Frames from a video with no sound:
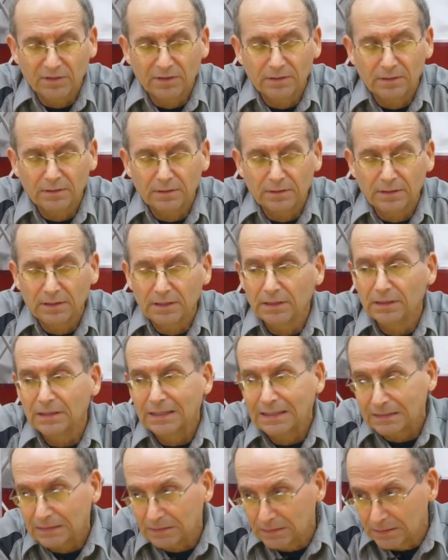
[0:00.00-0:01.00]
the
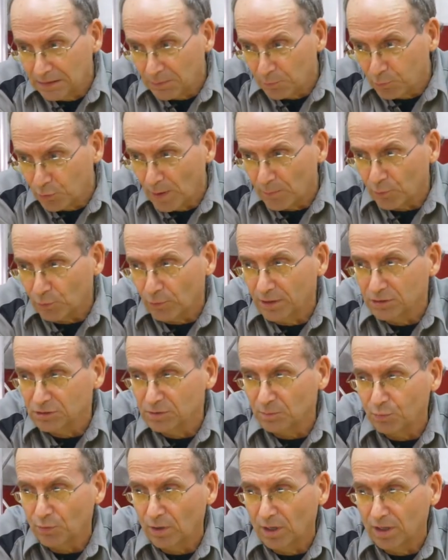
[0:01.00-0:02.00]

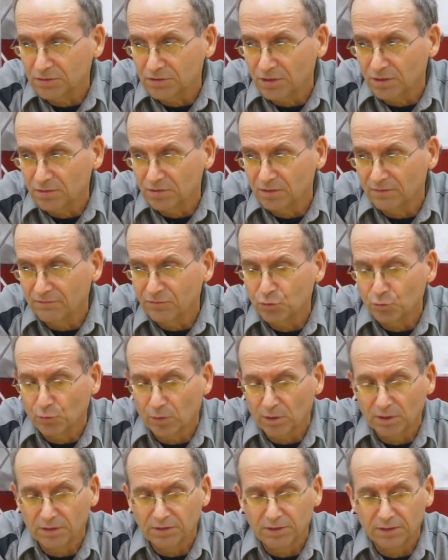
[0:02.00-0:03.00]
preparation process of
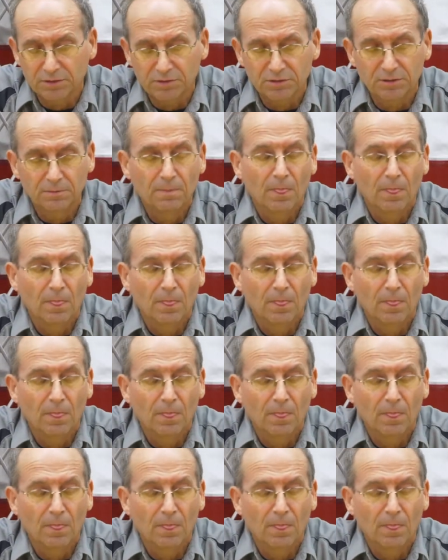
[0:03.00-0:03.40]
drilling it,